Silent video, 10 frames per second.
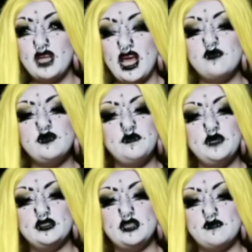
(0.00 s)
haven't
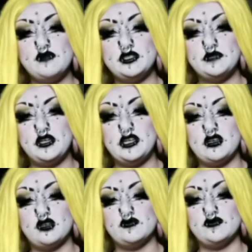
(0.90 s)
made that much money
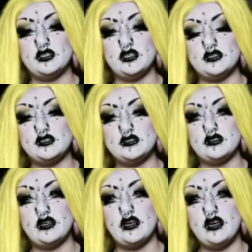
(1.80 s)
off it,
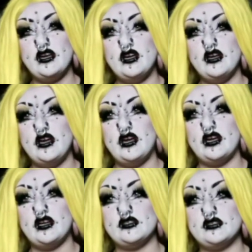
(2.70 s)
honestly.
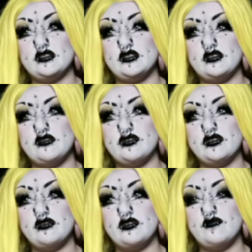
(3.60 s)
And if
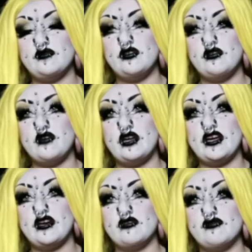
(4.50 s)
you if you don't
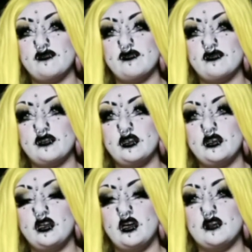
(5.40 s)
have
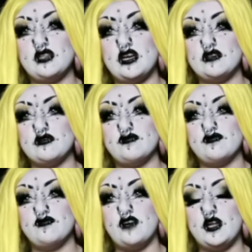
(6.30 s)
a lot of
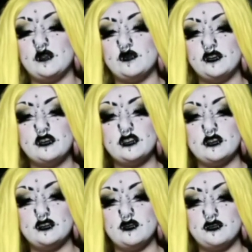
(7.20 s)
followers
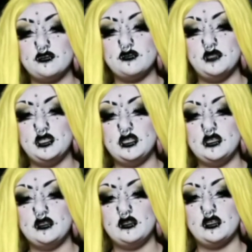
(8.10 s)
on social
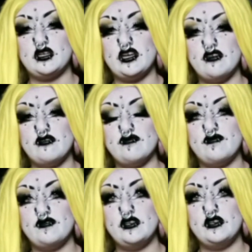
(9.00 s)
media, like I have
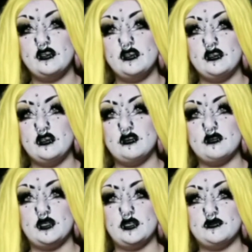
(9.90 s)

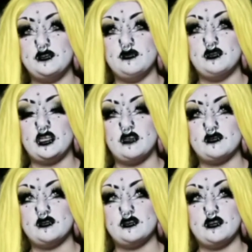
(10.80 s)
about
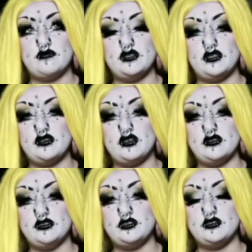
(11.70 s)
2,000 something on
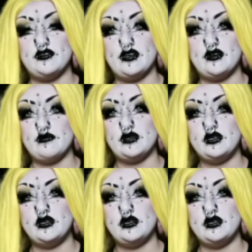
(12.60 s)
Instagram.